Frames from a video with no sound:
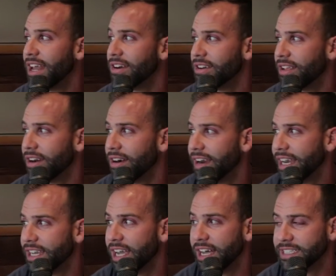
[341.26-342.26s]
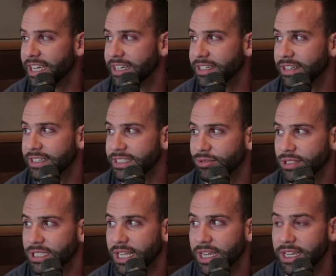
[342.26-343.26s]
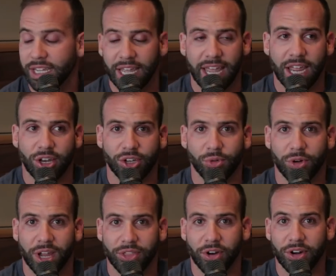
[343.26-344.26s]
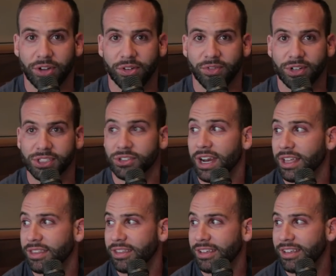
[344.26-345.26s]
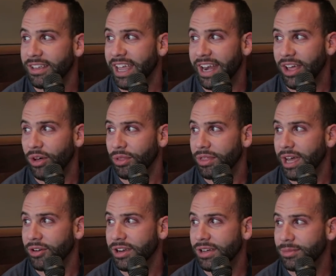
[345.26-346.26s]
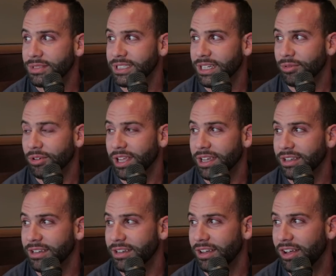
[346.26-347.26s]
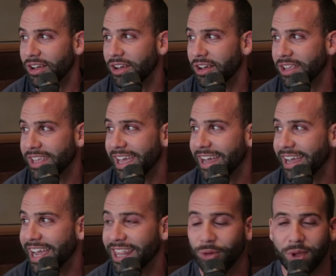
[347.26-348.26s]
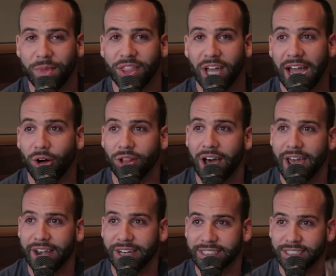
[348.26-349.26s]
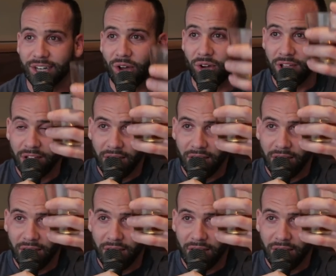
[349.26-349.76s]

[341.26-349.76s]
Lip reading: editor there, and he contacted us and was like, hey, do you want to write the article for strength and health outcomes? And we're like, yeah. And then we made the outline, and it's, you know,